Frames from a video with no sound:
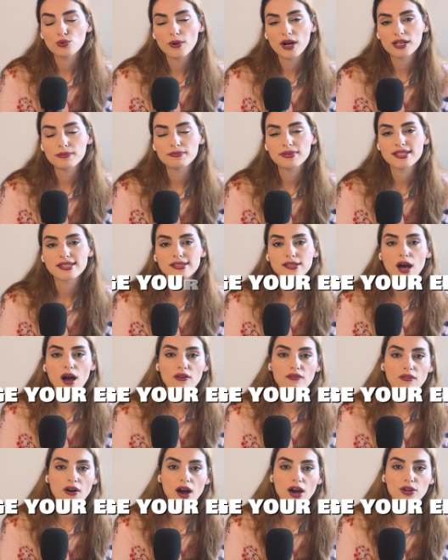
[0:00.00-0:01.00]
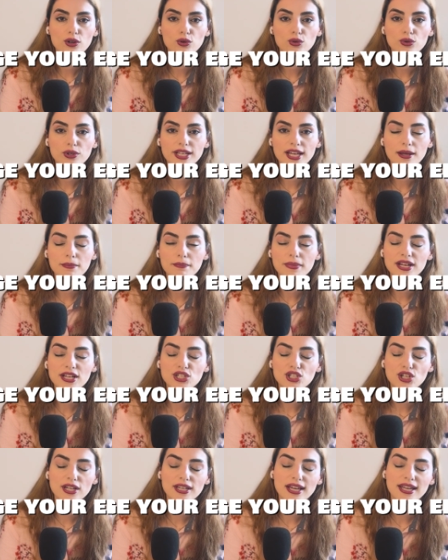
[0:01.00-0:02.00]
might be someone who can
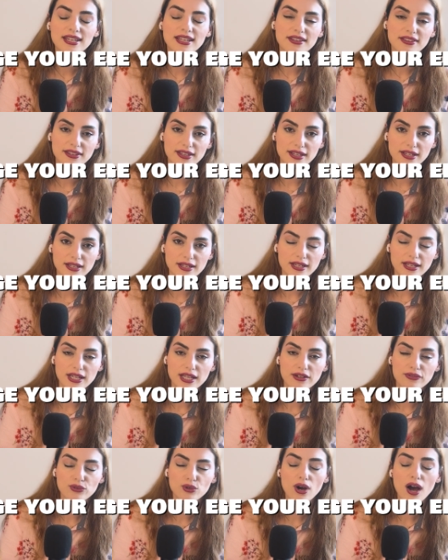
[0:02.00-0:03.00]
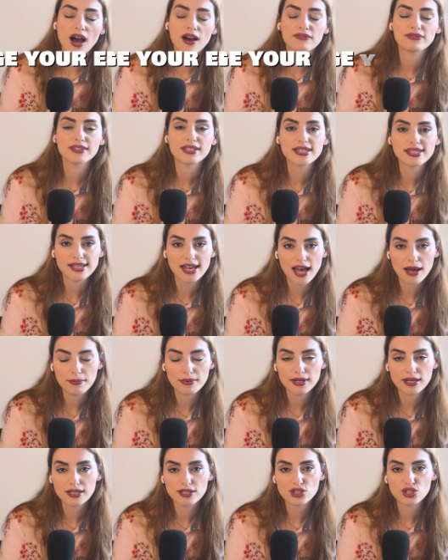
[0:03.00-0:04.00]
binge on anything. If you have this
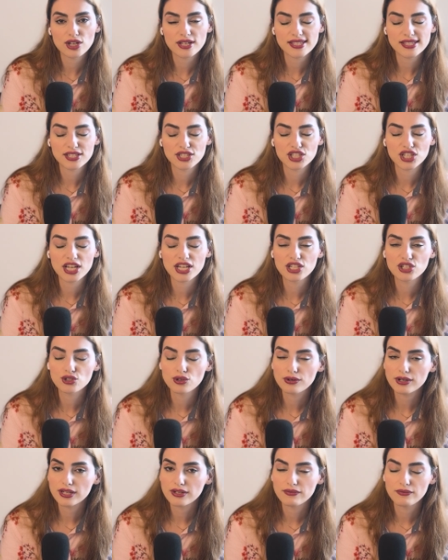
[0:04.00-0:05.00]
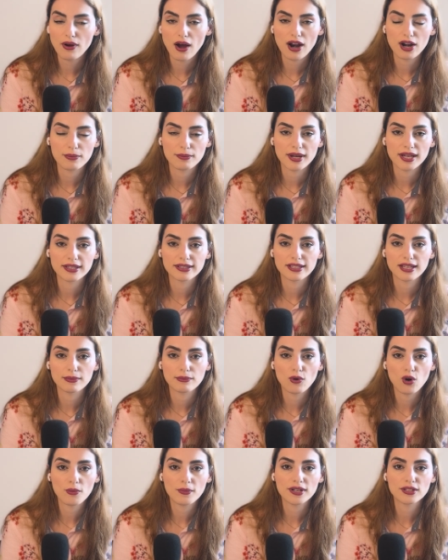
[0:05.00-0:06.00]
habit, just change your environment the
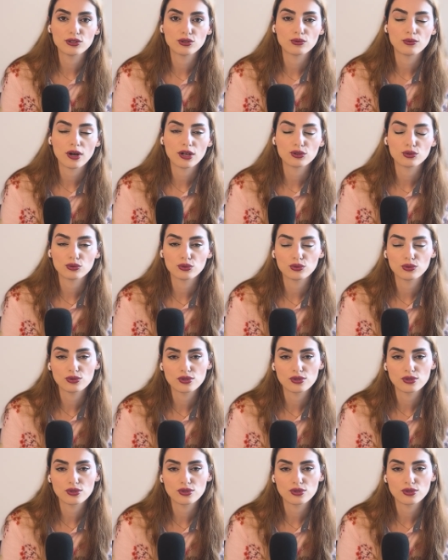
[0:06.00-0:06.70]
moment you want to do